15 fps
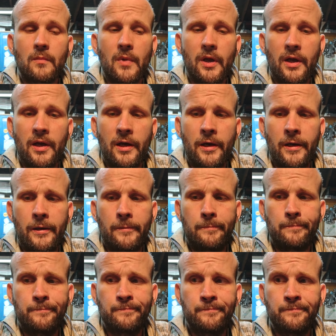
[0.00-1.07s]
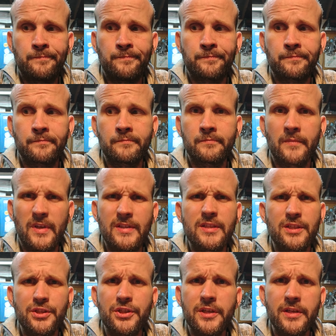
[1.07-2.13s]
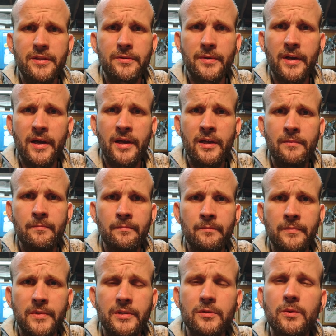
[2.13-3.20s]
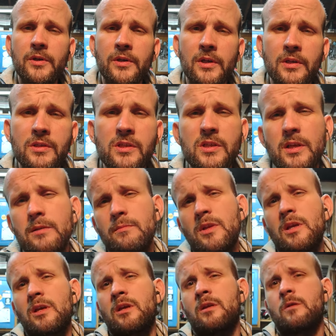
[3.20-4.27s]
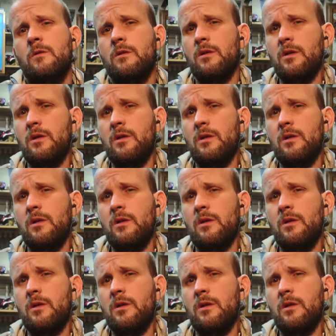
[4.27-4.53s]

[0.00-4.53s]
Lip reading: That's the sheath, right? That's what it does, same thing.